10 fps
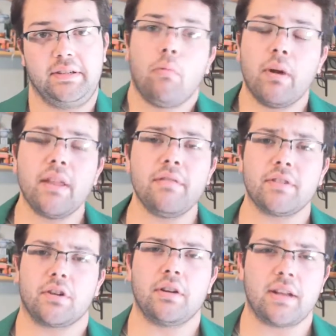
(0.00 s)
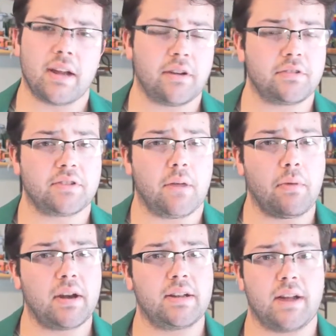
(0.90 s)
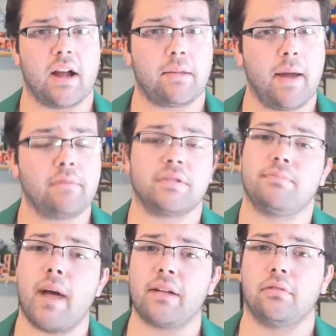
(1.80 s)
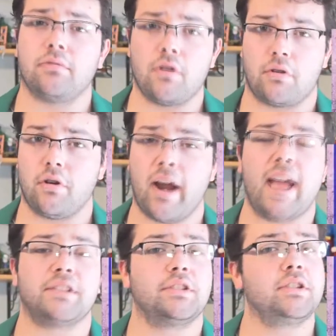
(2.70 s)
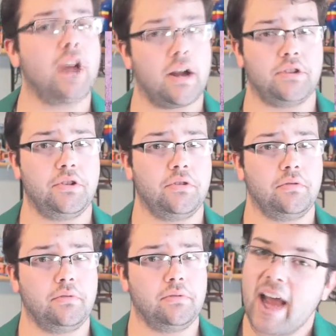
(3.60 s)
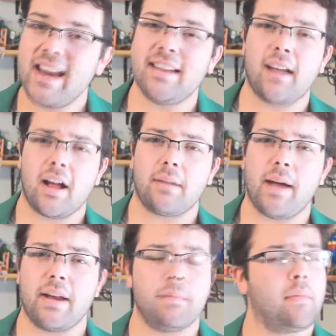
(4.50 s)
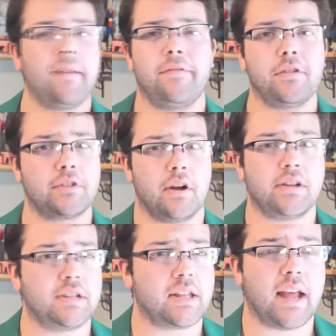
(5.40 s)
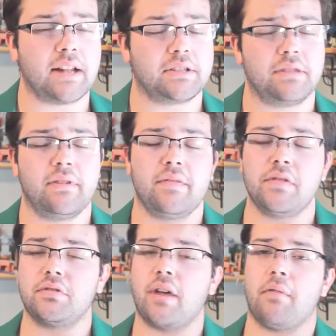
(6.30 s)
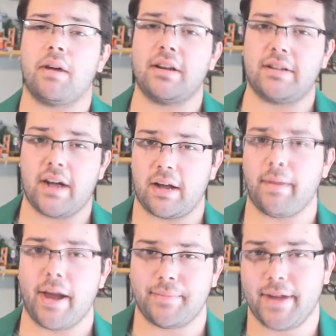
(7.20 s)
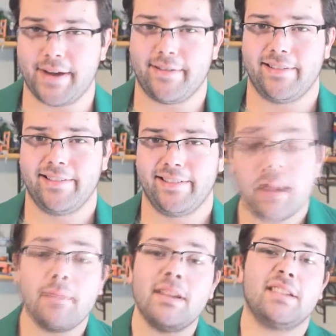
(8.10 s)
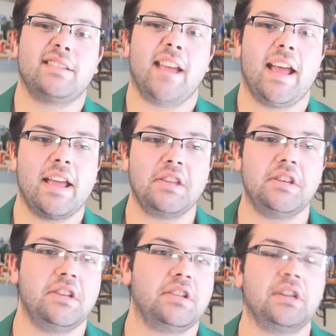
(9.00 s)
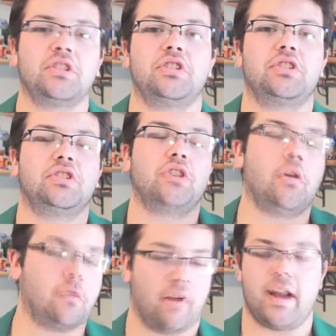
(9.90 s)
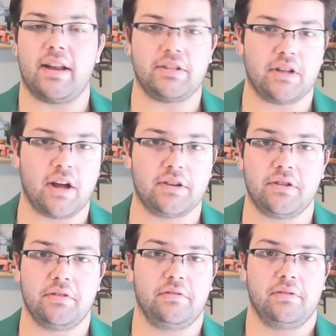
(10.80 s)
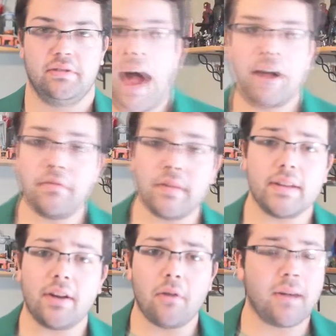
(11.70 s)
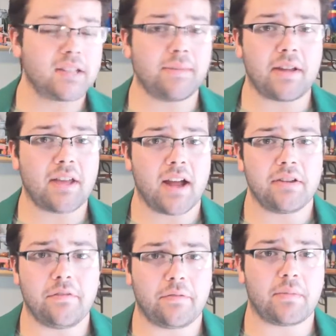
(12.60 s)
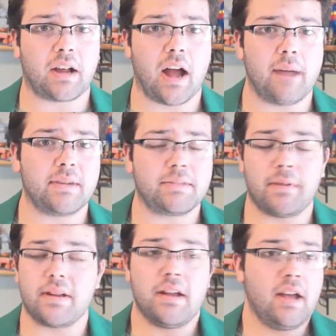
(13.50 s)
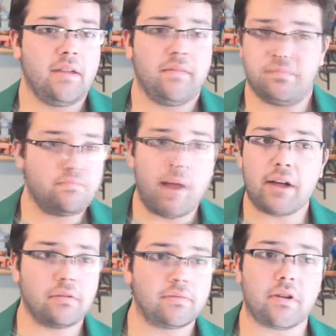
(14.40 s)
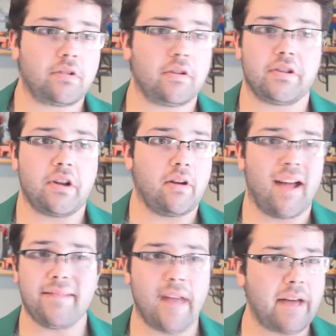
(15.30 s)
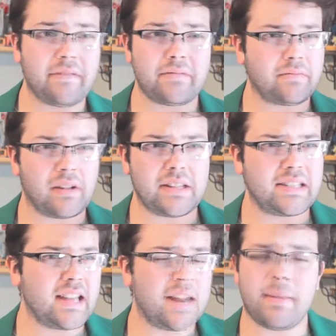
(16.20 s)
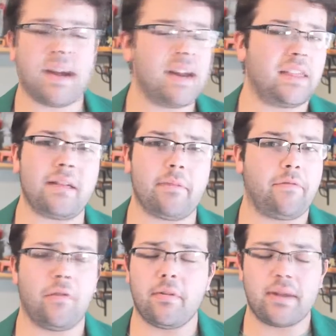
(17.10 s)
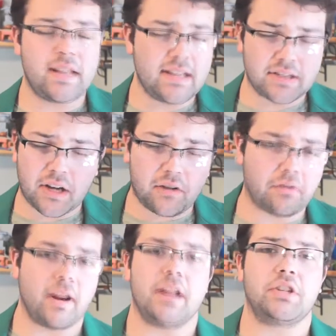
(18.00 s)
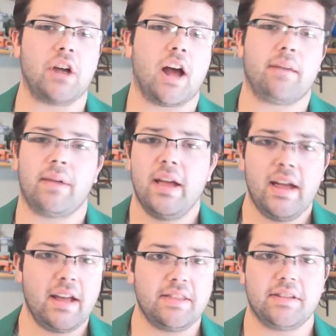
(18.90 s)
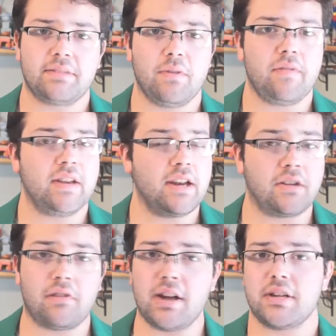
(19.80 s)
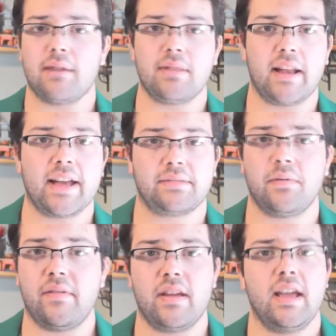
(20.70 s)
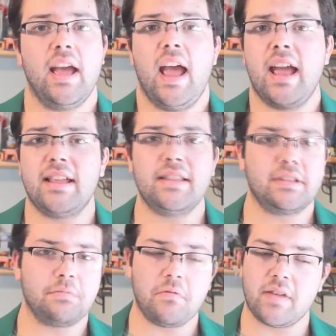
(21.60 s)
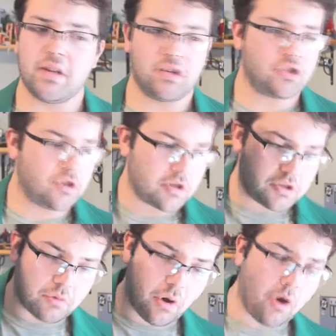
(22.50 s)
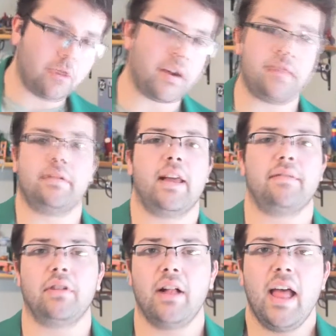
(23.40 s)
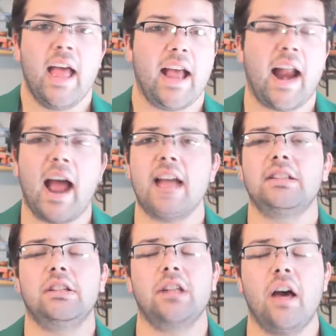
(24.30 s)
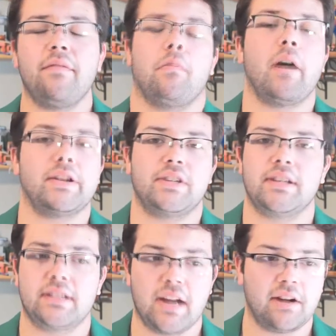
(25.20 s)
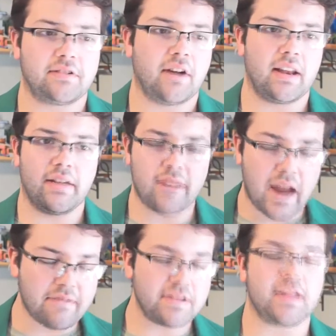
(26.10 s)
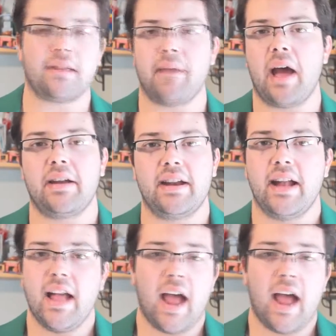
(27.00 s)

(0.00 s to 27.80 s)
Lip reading: One of the returning characters I wanted to talk about was Michael Rooker as Yondu. I didn't talk about him in my first Guardians of the Galaxy review, so I wanted to talk about him here. And let me just say, he does so great as Yondu. I don't really know much about Yondu from the comics, but Michael Rooker, you know, I haven't really seen him in anything before, but he does a great job in this movie. He did a great job in the last movie, and in this movie, he just took it to a whole nother level, and I loved watching his character. I loved everything about it.